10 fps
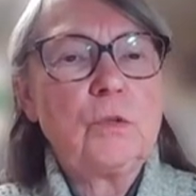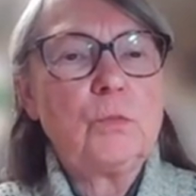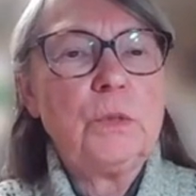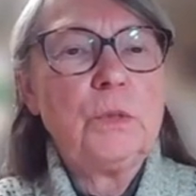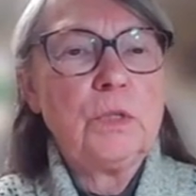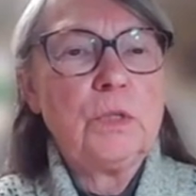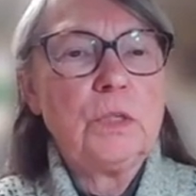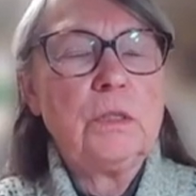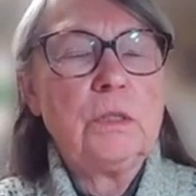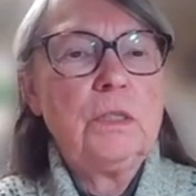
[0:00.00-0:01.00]
so people
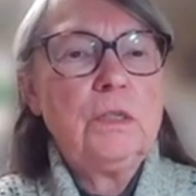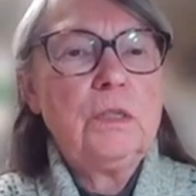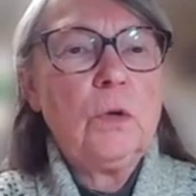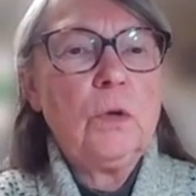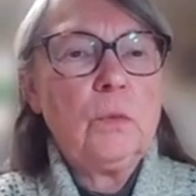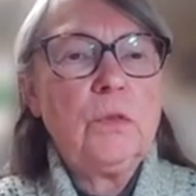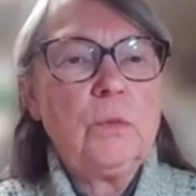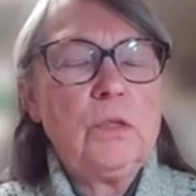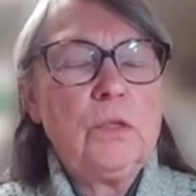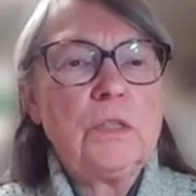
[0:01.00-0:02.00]
can work with
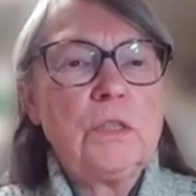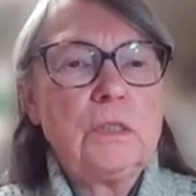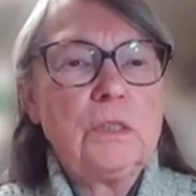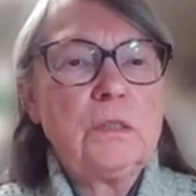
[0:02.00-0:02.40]
them easily.